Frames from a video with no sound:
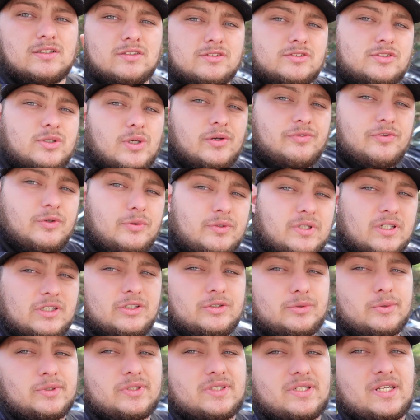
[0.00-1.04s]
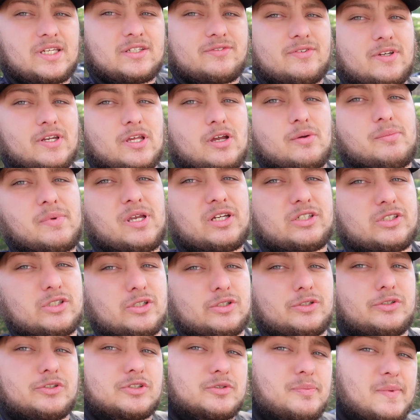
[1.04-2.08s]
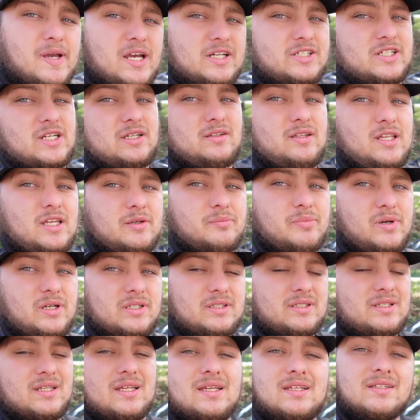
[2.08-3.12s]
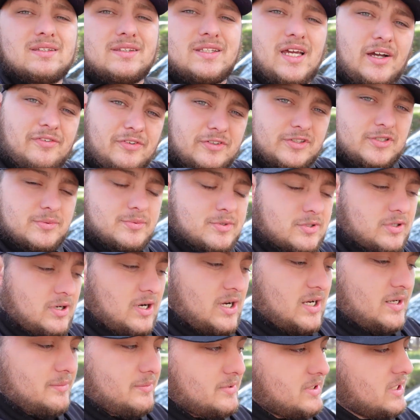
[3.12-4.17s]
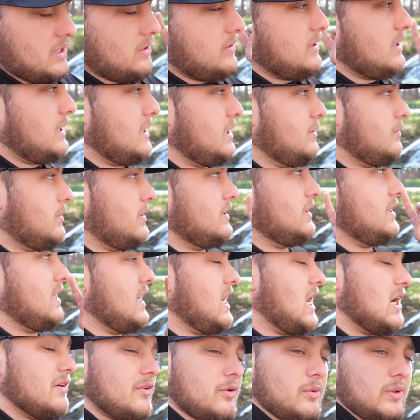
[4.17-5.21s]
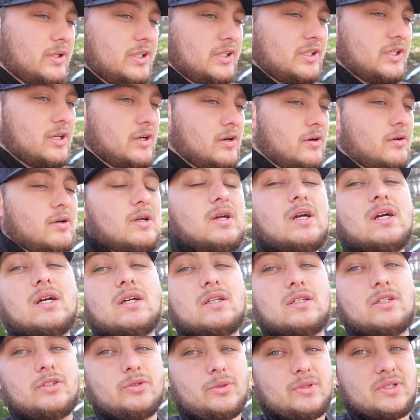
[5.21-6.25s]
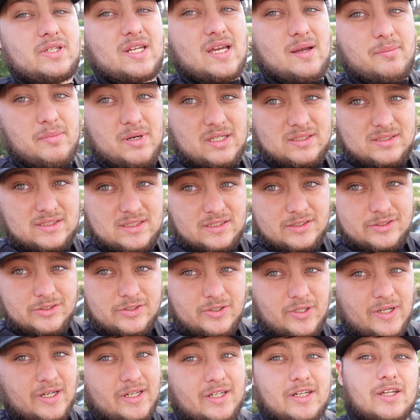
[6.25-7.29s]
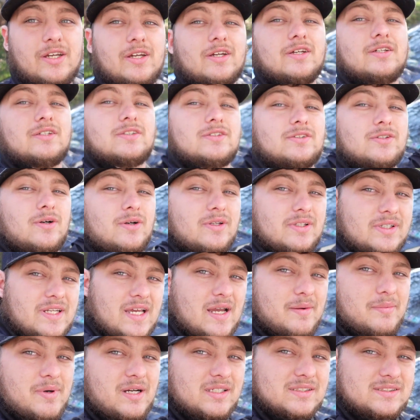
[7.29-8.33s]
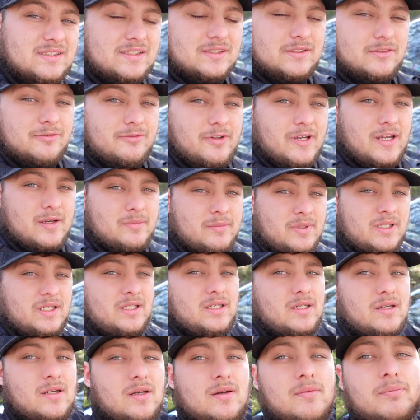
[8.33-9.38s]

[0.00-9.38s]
So if you did enjoy today's video, make sure you smash that like button. Definitely subscribe. Tell everyone you know to join the Dad Bod Season train. Join the Dad Bod Season family.